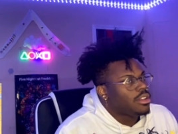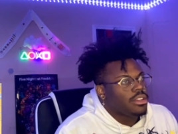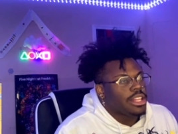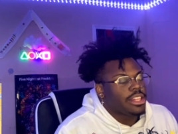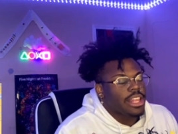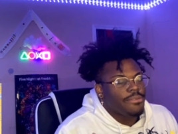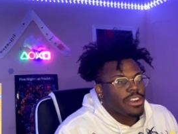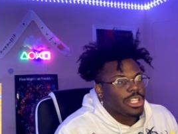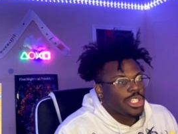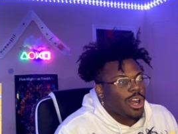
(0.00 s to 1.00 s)
anything
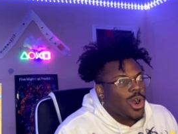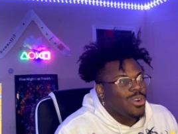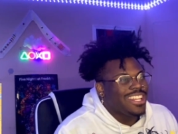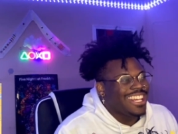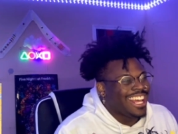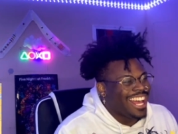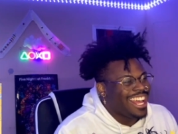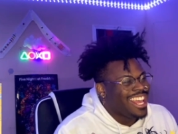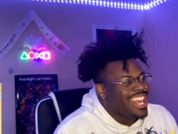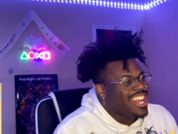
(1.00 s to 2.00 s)
fucking tall.
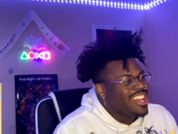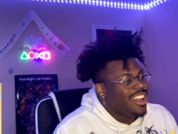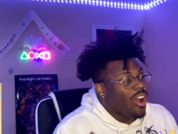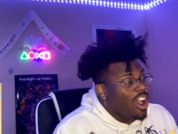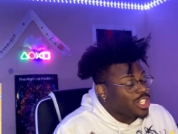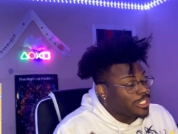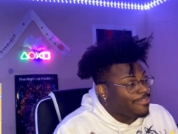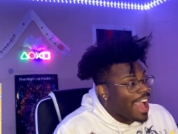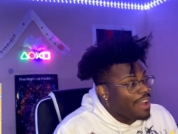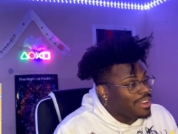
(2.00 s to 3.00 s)
Naruto's
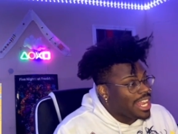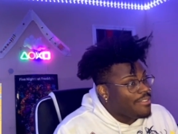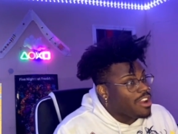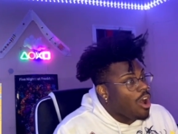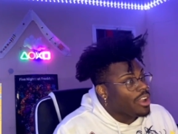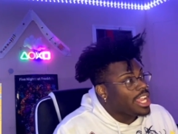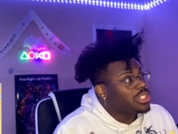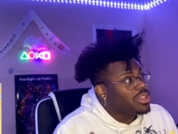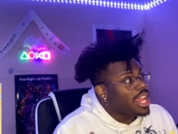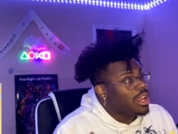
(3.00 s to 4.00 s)
5'11. Okay,
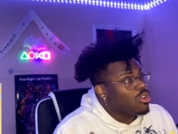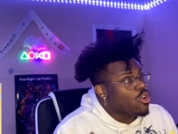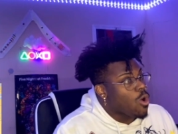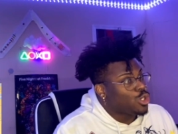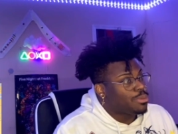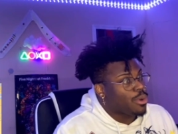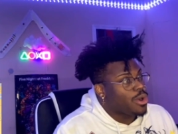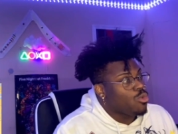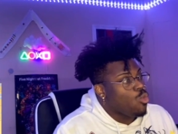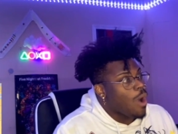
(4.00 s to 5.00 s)
so he had a little growth
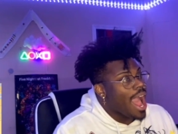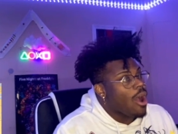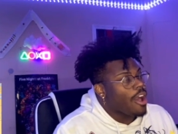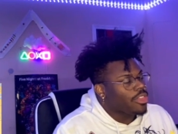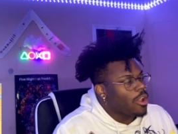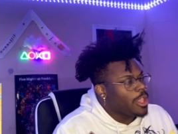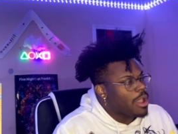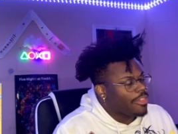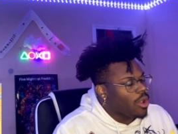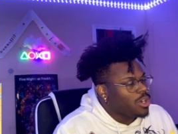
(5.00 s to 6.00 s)
spurt. Wow, I thought he
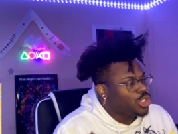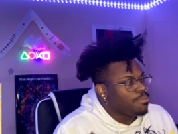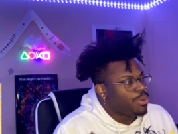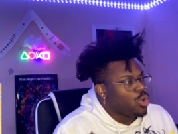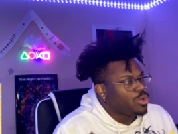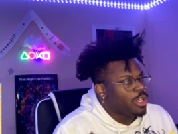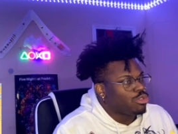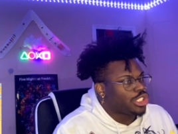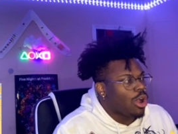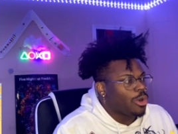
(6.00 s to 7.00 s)
I thought in Shippuden he
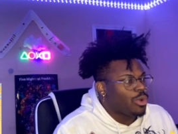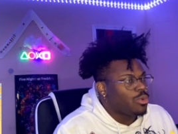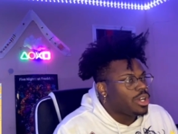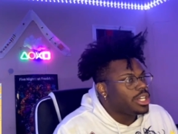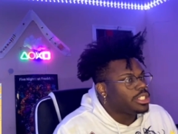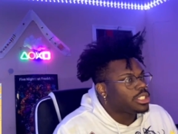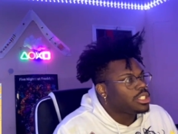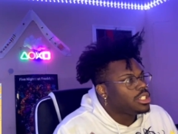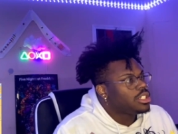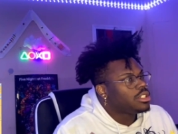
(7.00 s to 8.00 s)
was taller than what he was.
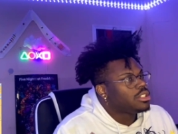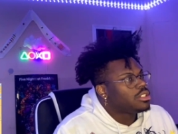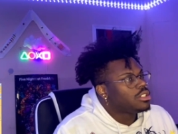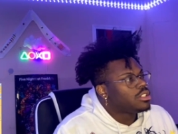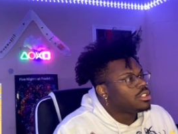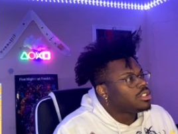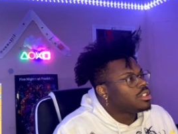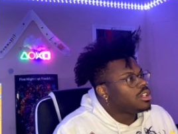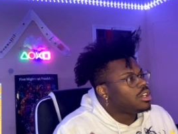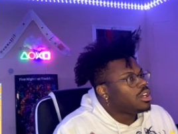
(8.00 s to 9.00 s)

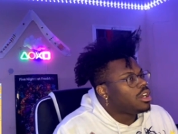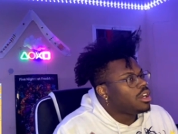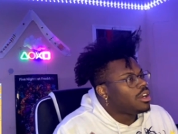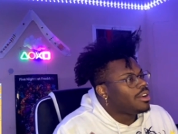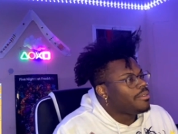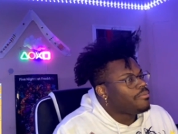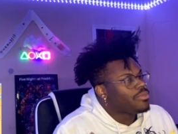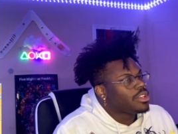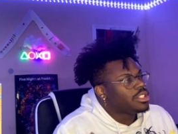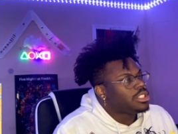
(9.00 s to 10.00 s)
Um
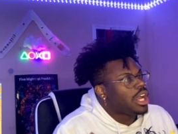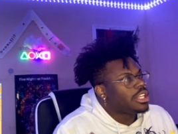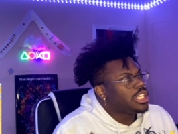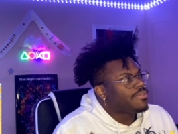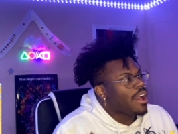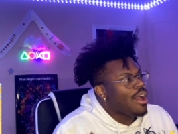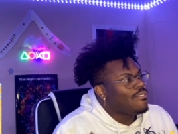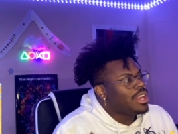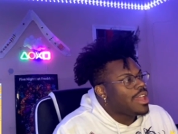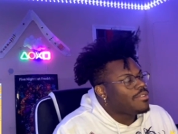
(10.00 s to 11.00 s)
Sanji's
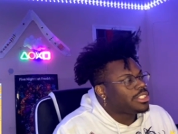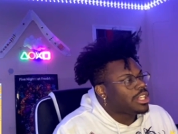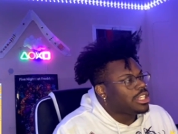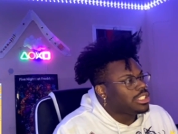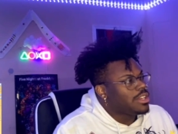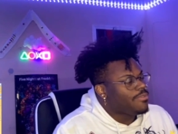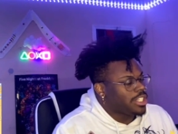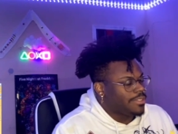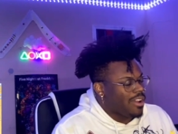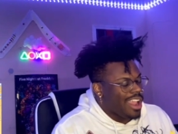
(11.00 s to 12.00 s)
5'11.
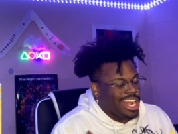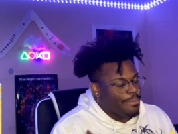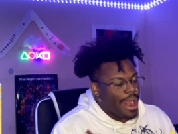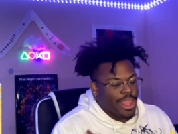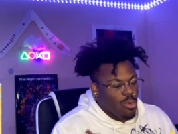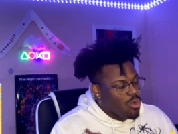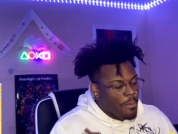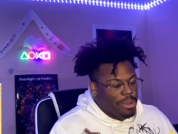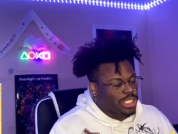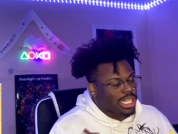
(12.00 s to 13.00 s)
first of all, anybody in
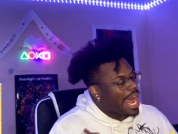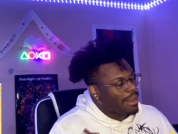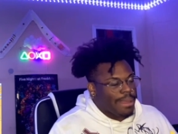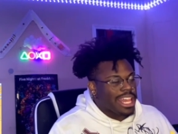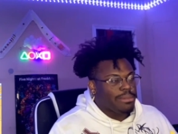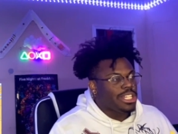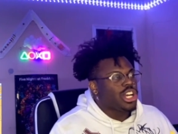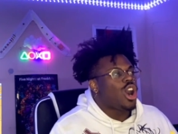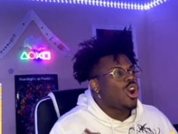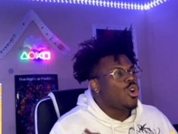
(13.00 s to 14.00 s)
One Piece can lie to actually
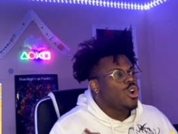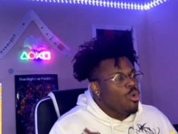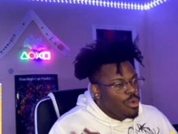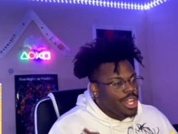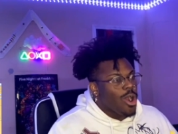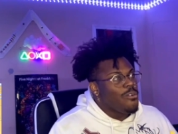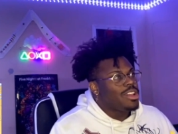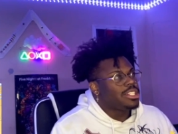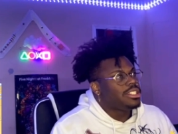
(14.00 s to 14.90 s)
tall. We know this.